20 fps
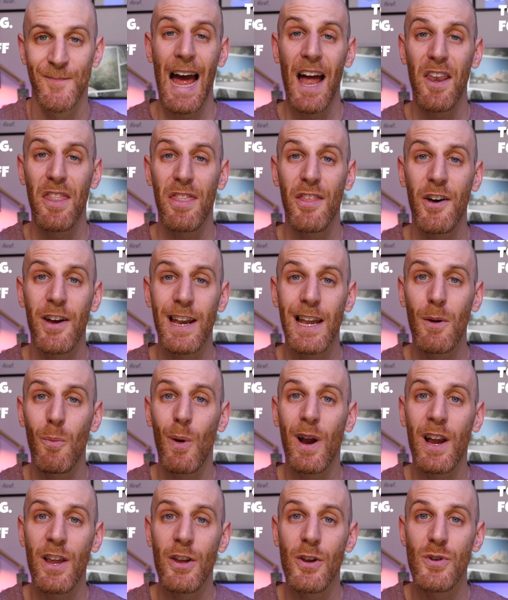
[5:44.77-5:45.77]
And thirdly,
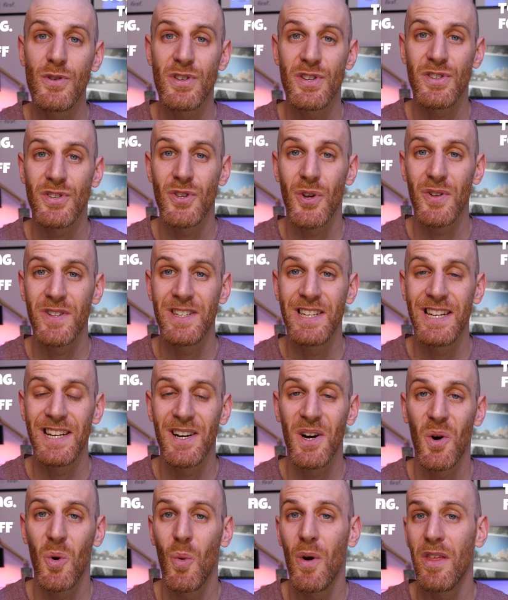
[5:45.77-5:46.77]
we can use
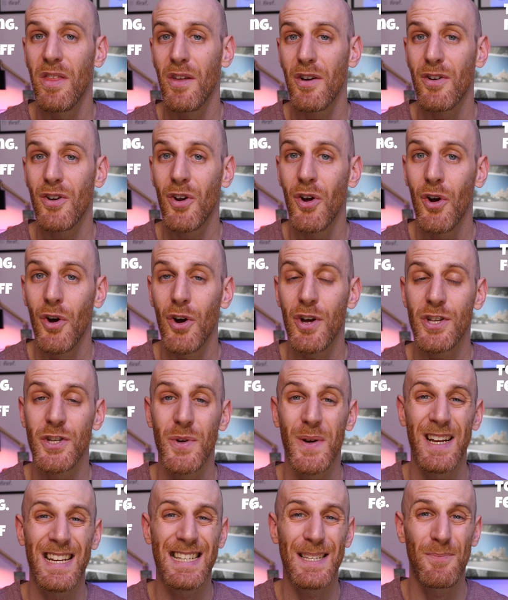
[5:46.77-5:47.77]
sentir with que
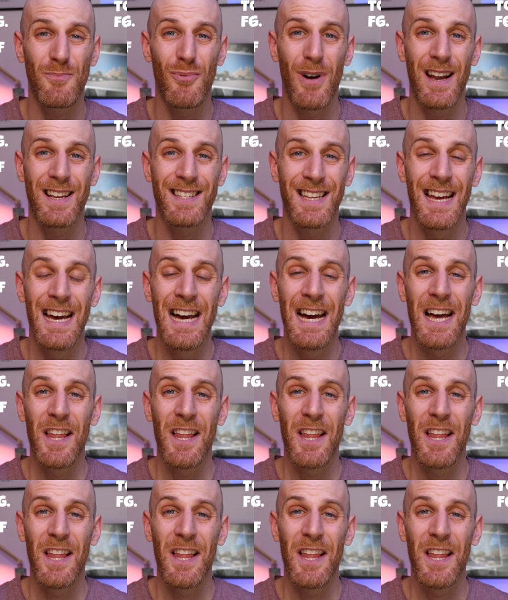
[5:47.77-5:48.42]
to express